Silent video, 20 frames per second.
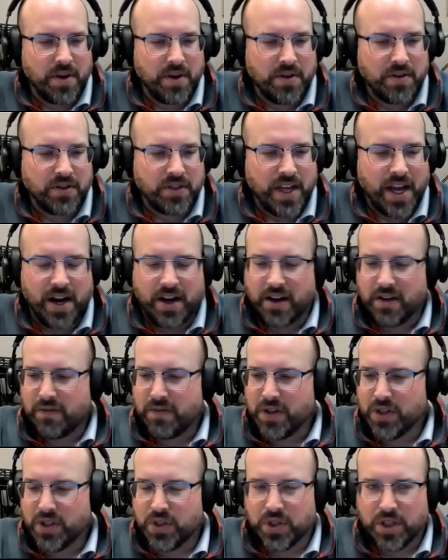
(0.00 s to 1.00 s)
Saturday
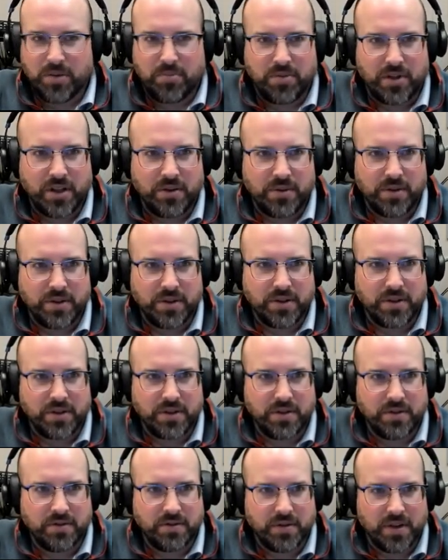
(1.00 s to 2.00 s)
field trip that
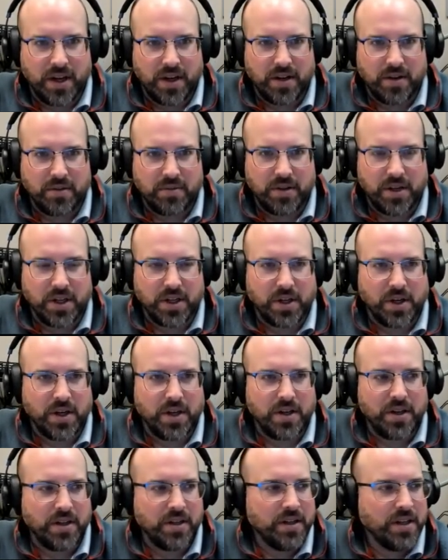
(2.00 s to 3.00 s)
was that
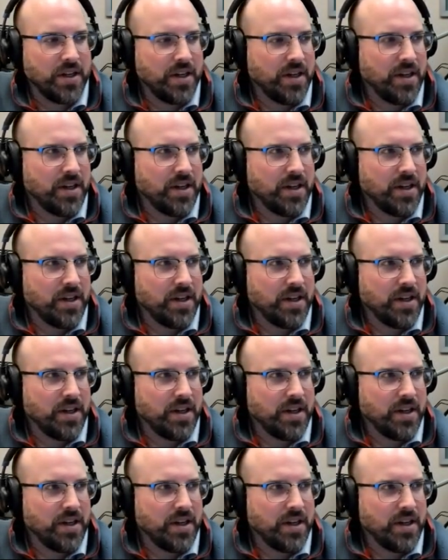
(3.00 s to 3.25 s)
occurred,